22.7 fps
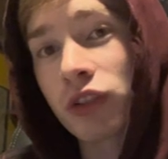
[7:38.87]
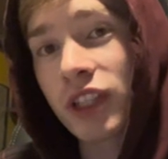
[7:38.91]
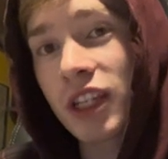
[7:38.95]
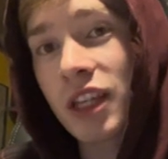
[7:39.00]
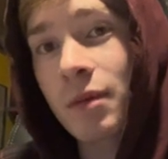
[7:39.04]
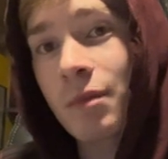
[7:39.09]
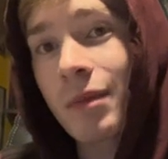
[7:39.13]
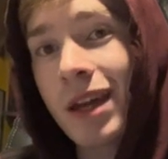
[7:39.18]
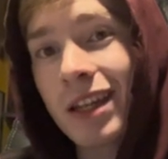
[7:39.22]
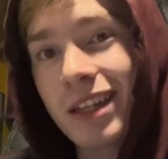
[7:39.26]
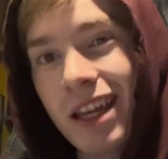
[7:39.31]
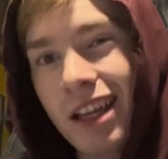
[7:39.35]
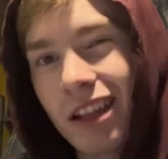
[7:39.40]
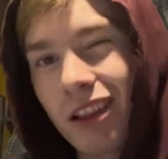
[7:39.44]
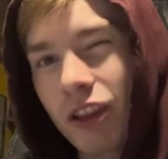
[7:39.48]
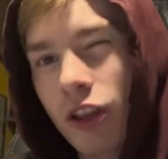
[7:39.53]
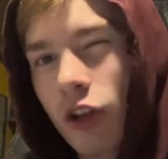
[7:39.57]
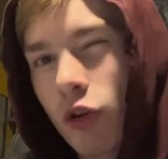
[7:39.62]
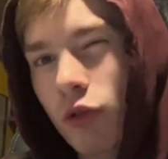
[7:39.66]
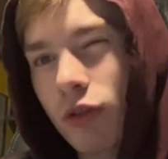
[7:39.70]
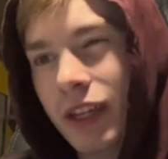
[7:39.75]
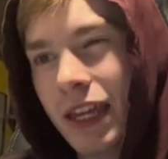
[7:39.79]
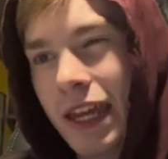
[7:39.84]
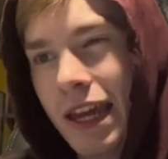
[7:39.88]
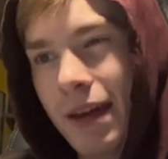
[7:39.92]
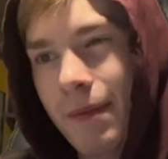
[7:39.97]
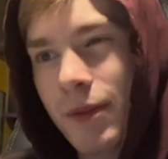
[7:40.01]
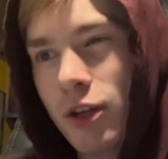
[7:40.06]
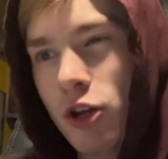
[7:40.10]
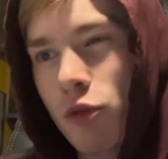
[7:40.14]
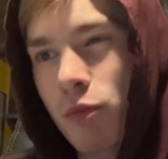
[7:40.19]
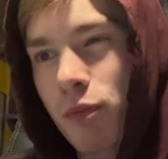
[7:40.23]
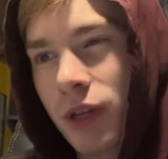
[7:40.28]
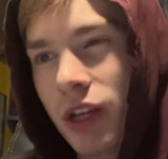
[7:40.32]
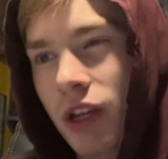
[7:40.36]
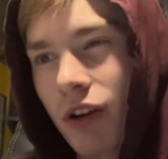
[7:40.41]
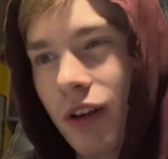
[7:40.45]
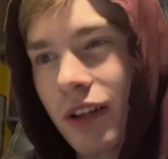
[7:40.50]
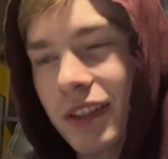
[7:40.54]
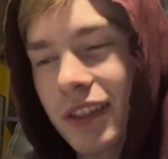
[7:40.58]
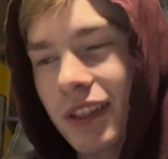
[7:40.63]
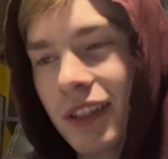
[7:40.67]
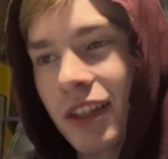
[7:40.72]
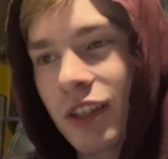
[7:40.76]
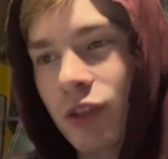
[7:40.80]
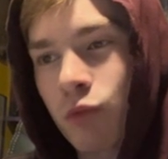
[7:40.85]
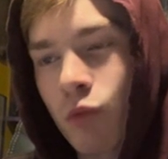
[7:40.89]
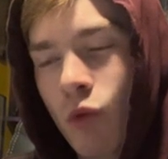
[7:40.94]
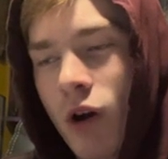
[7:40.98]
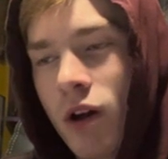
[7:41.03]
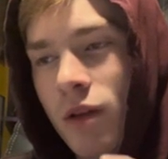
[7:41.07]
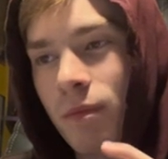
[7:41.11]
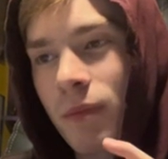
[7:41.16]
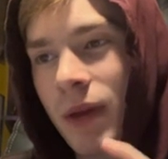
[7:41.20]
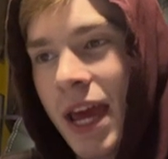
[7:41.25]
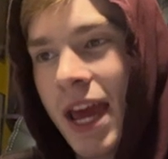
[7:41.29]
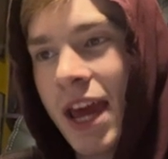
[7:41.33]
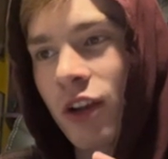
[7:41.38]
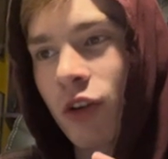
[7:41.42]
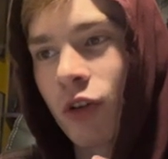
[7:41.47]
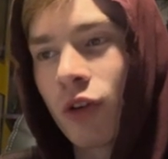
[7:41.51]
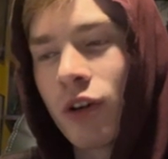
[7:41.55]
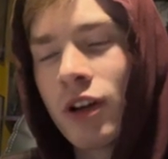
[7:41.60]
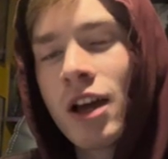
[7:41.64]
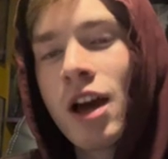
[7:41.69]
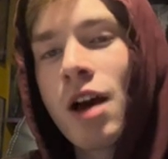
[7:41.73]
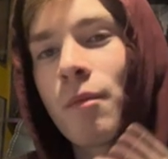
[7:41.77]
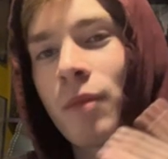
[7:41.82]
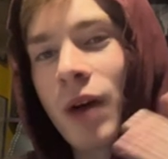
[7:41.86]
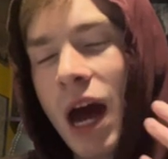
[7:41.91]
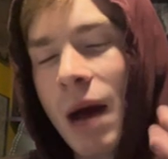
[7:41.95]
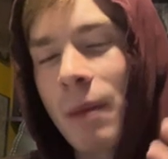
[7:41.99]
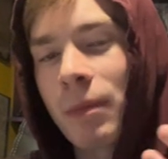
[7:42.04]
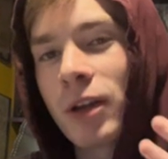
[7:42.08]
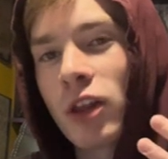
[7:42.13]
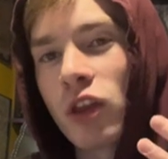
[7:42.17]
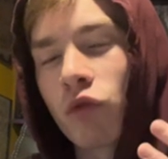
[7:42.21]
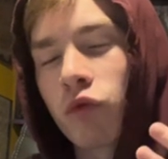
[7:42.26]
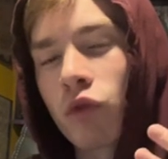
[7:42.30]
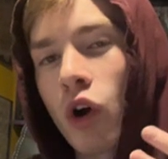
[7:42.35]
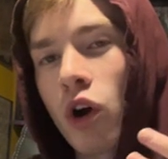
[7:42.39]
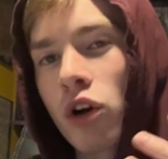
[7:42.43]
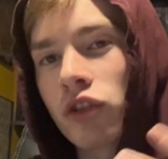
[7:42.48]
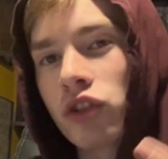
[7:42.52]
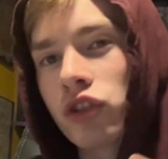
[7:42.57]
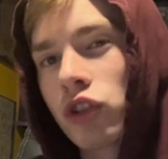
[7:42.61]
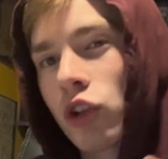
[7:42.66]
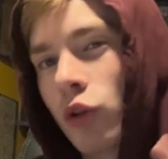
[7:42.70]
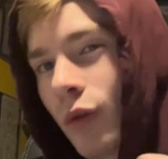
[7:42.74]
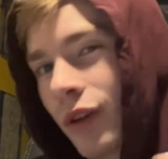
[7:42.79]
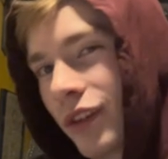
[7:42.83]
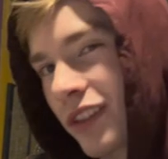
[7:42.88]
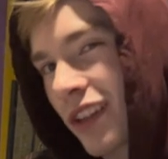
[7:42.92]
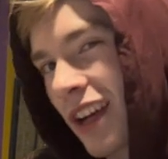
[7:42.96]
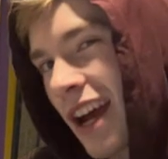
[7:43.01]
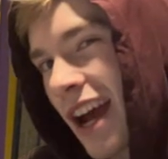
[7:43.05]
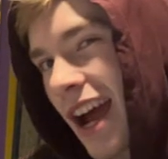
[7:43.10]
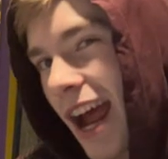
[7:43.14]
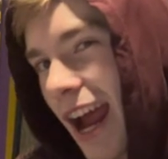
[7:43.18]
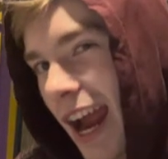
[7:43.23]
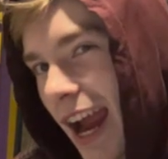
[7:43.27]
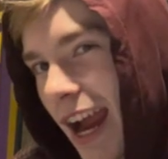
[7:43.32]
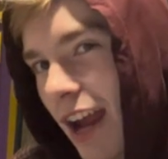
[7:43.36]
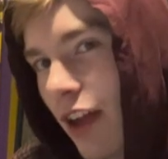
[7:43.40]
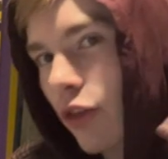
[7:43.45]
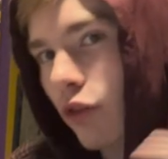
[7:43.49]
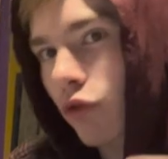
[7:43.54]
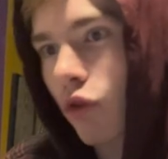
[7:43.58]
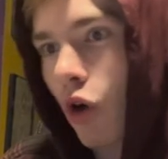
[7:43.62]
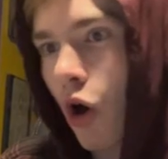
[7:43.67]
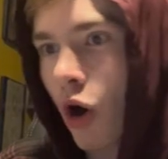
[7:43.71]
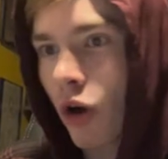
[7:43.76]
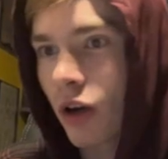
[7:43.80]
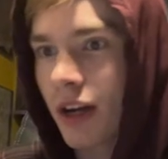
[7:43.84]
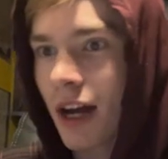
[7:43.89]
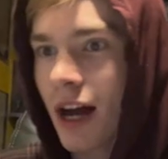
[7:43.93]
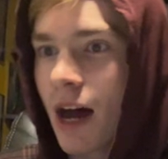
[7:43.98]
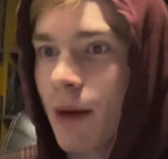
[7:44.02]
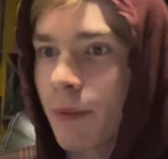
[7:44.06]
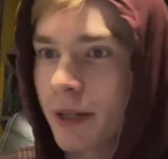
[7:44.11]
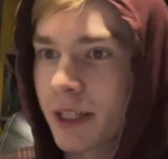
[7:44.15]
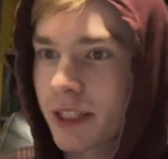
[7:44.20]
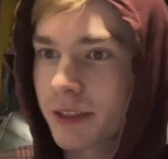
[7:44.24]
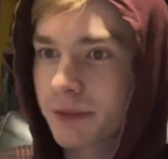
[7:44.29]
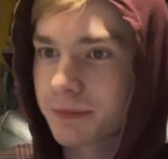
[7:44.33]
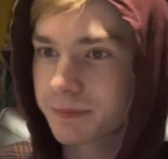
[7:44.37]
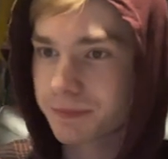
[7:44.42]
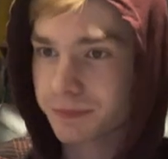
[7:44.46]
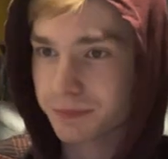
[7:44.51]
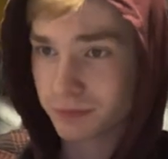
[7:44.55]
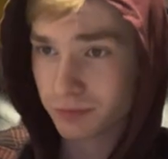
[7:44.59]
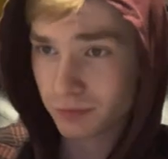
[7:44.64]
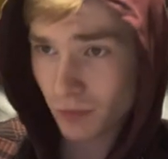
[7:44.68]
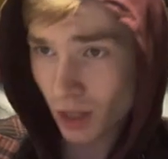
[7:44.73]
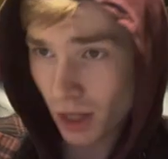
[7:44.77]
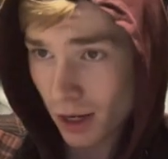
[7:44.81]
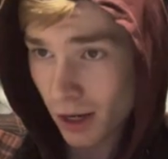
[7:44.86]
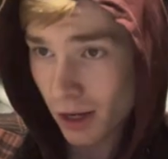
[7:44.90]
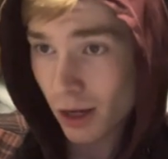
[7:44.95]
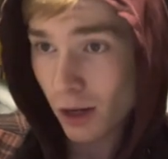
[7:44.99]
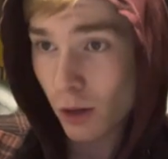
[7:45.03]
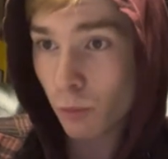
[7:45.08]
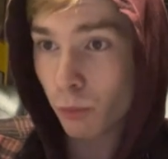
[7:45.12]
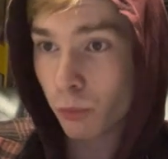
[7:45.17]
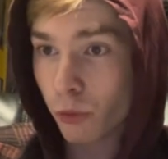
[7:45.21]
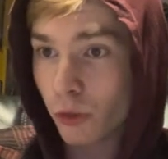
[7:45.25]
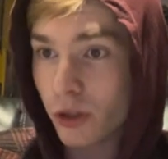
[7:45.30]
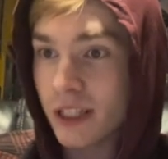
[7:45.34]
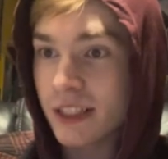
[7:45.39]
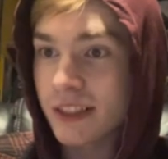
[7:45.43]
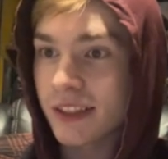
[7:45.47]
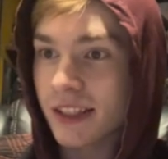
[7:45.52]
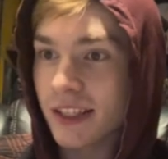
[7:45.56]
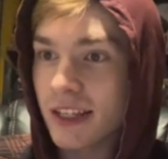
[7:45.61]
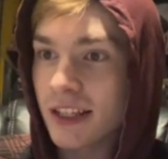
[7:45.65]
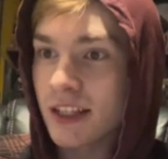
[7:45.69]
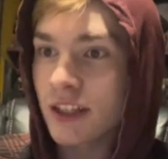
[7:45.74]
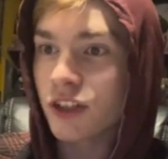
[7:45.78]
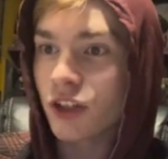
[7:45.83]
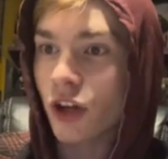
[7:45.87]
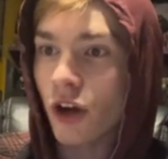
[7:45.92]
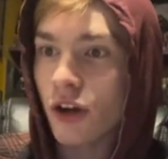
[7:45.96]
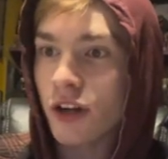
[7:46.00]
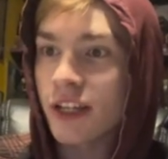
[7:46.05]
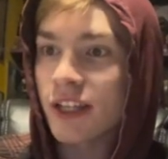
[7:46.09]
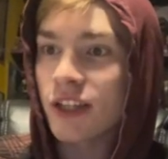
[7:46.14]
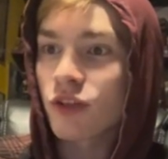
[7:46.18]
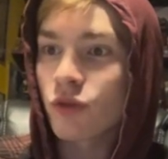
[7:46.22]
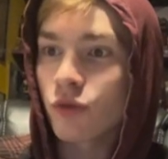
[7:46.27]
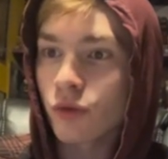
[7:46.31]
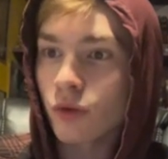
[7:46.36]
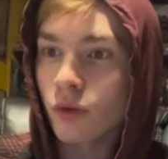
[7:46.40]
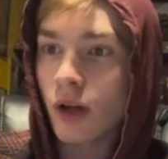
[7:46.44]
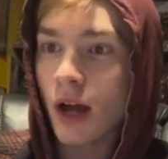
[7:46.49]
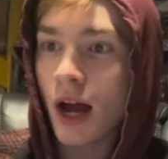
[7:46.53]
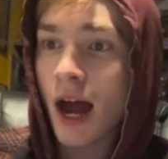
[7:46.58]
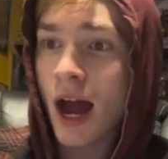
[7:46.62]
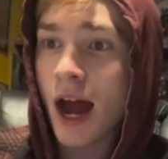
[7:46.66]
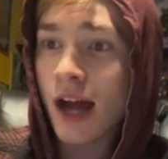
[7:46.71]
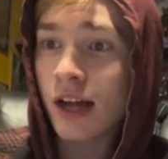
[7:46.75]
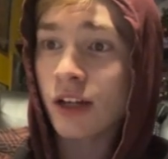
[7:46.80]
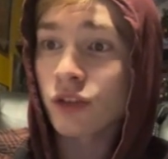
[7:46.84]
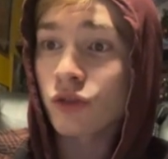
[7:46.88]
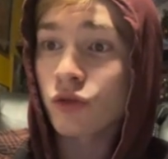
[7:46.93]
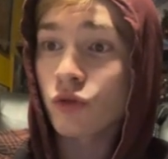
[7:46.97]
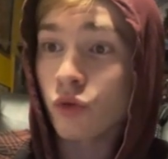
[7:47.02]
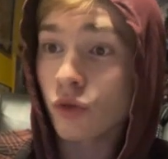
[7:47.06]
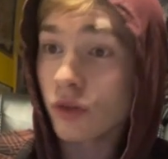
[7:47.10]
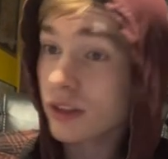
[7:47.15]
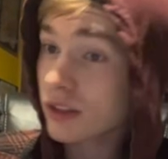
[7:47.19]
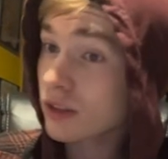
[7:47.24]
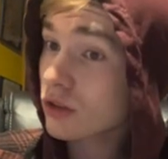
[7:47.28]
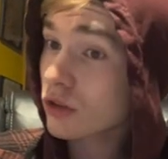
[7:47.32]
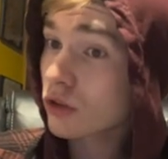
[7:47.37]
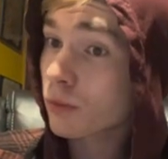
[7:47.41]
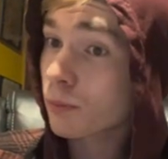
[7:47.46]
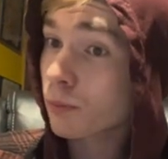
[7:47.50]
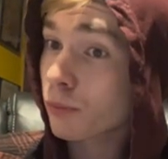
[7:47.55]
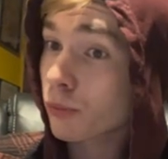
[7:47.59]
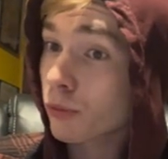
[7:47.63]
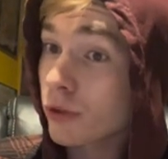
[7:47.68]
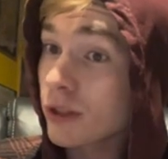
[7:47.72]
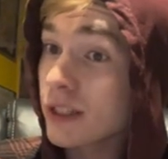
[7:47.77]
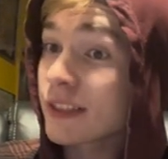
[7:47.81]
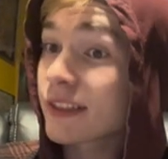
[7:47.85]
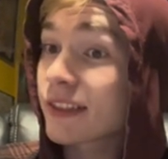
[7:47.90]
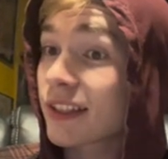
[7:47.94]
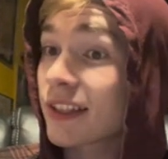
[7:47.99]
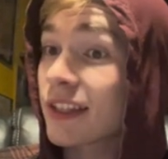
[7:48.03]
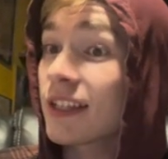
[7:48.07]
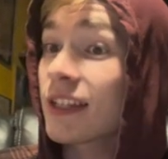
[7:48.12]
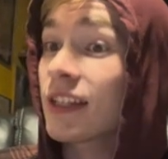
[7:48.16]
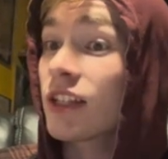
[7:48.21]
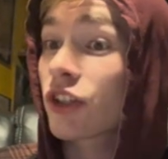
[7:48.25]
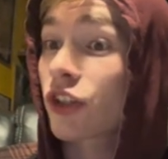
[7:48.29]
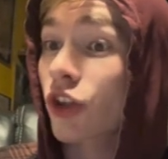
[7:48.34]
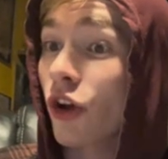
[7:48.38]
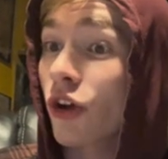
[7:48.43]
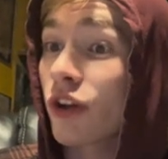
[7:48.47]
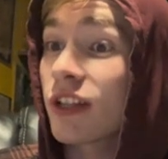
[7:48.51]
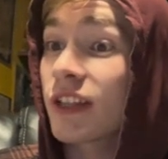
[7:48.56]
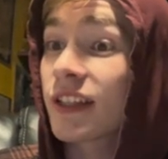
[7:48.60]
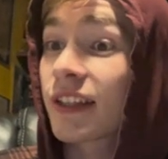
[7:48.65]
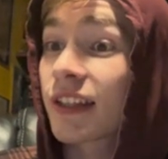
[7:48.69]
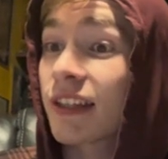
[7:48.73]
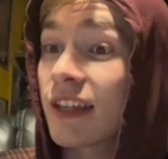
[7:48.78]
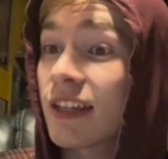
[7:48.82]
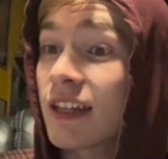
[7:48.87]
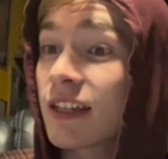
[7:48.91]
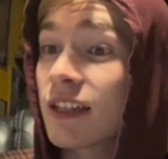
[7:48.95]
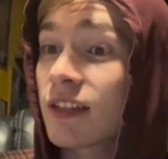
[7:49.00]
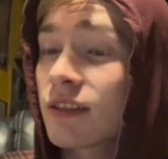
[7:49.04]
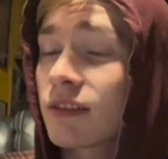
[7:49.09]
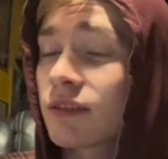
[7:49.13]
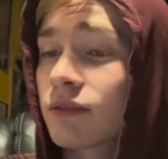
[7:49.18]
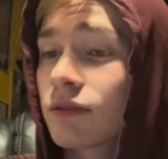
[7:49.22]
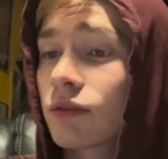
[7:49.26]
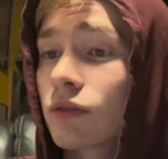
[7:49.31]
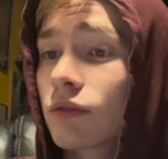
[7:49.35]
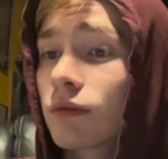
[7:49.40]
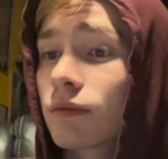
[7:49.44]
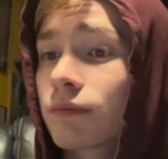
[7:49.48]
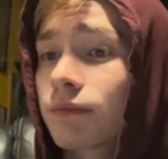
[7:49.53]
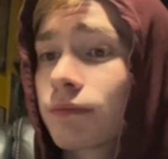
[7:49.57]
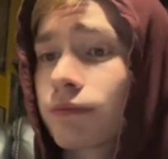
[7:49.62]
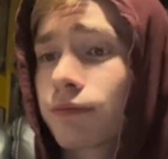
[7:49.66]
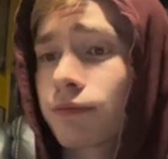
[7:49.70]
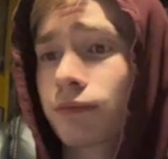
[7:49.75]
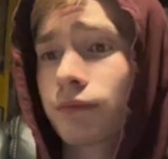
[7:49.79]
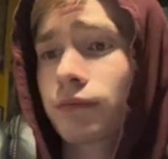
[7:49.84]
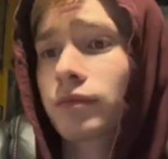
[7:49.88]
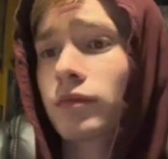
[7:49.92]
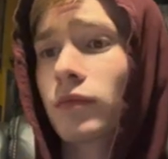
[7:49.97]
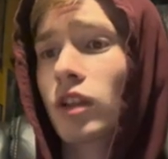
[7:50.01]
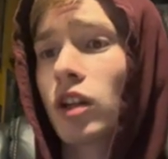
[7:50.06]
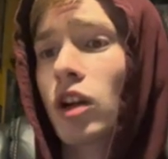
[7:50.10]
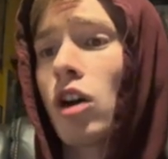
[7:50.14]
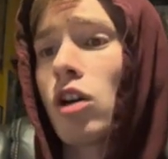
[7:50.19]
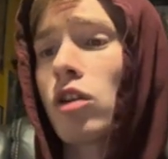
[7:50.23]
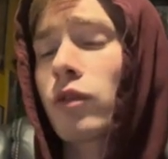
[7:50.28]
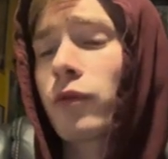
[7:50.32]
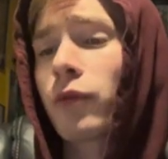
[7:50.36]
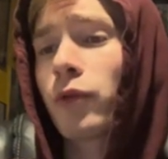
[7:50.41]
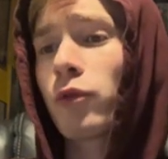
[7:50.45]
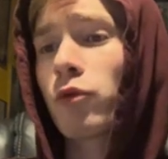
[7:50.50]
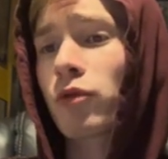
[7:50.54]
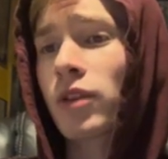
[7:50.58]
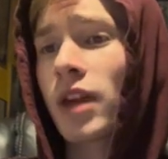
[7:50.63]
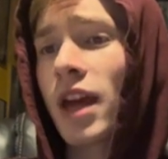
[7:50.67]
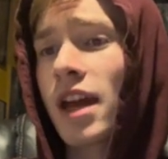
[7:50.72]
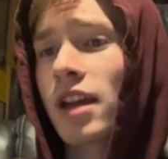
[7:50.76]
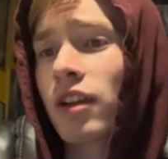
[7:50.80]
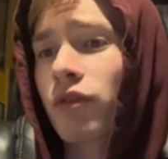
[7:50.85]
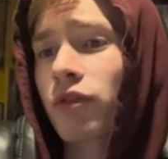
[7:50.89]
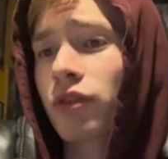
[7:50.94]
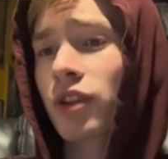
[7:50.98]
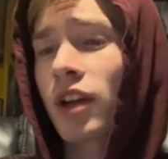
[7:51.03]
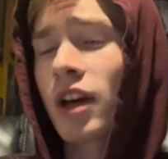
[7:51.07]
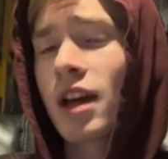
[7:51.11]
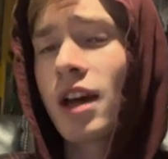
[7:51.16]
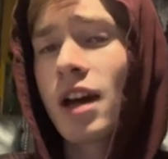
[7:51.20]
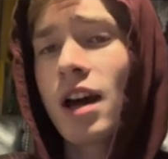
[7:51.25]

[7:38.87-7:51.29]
team make a little cameo appearance in this one panel, popping in the wrong sewers and the wrong comic. Preteen Dirty, uh, preteen Dirty Green, Kung Fu Kangaroos.